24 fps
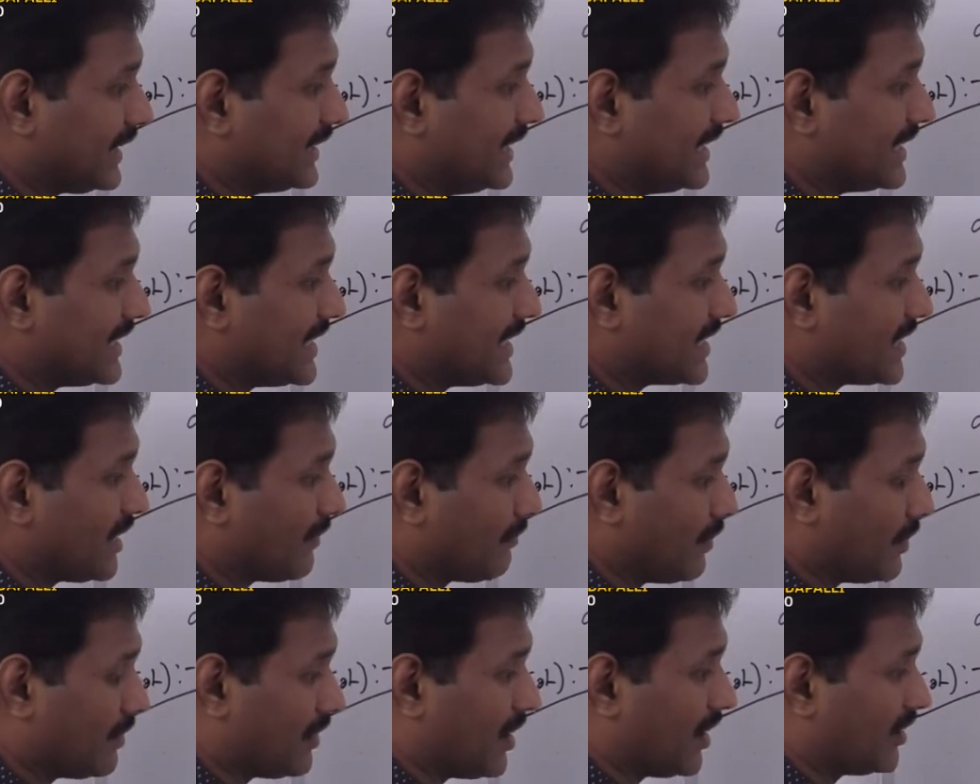This is the
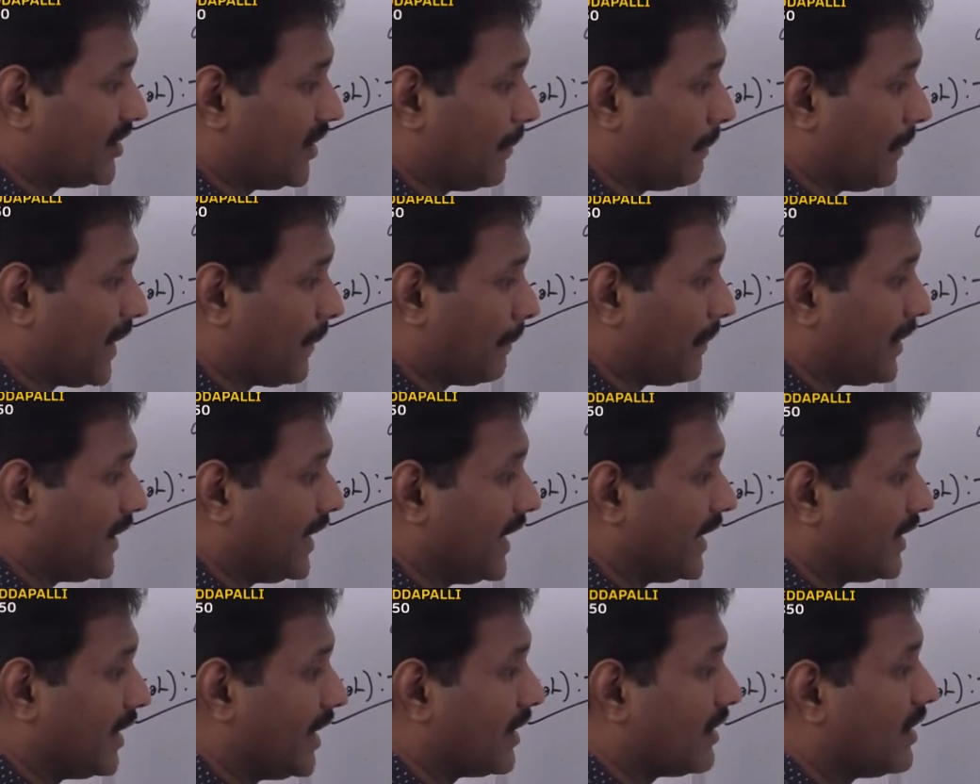foot of the
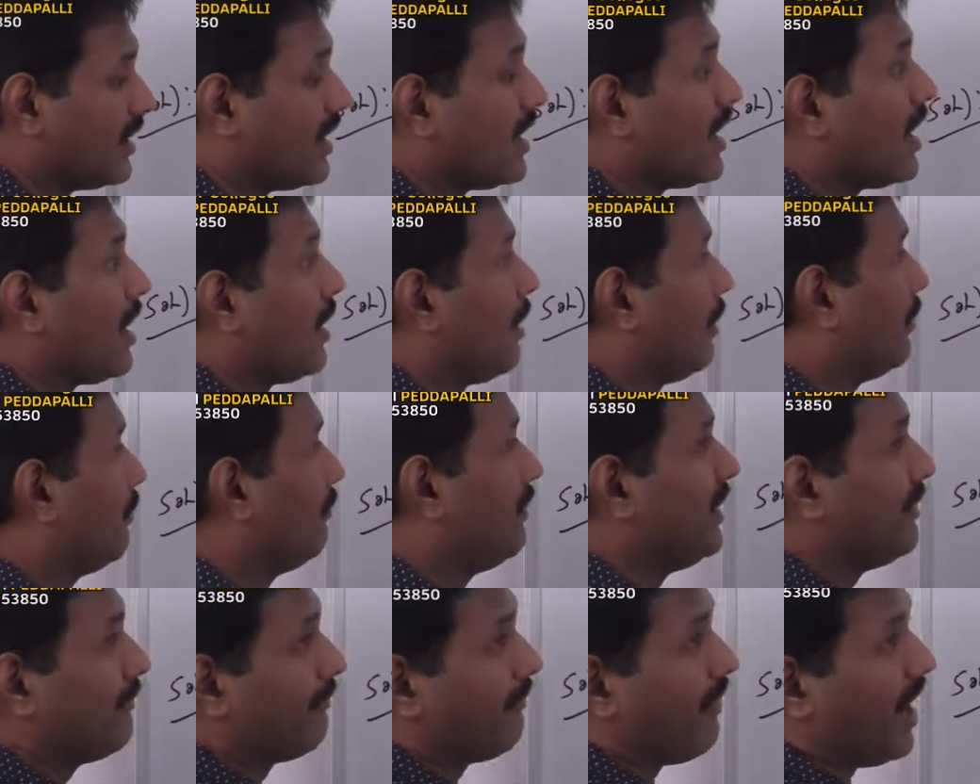perpendicular.
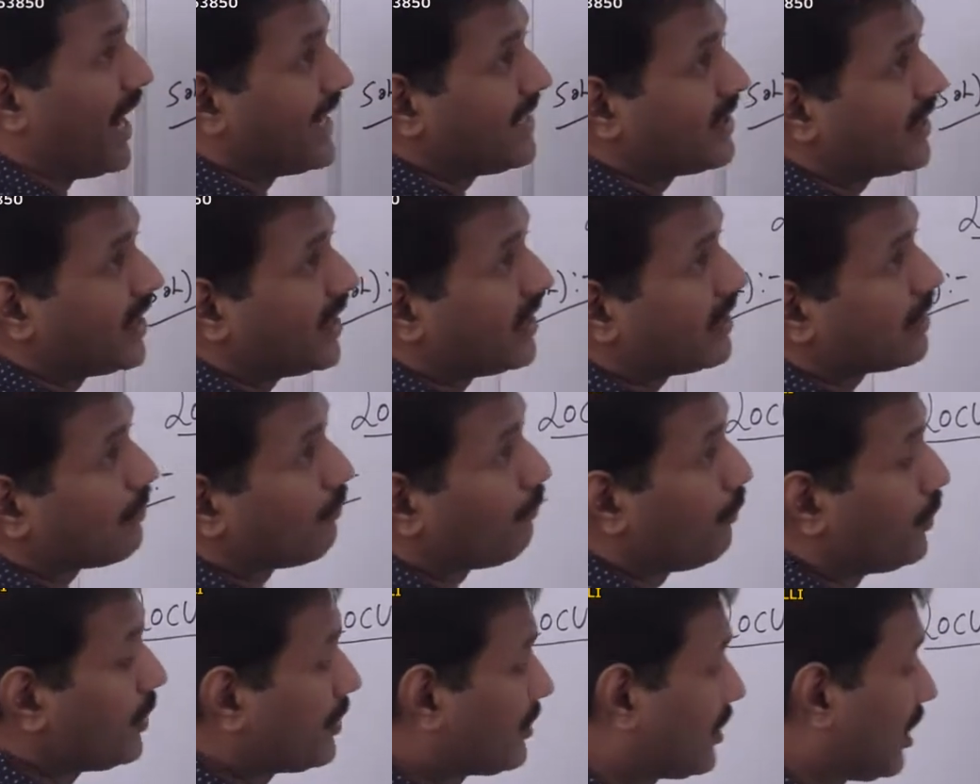We find
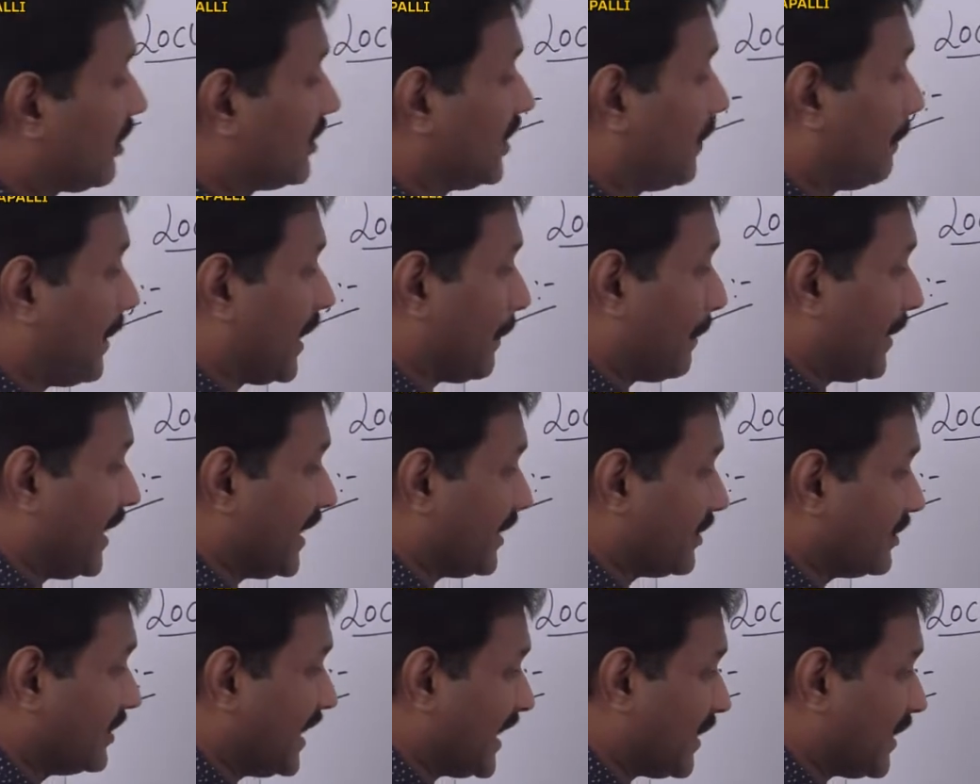the foot of the perpendicular.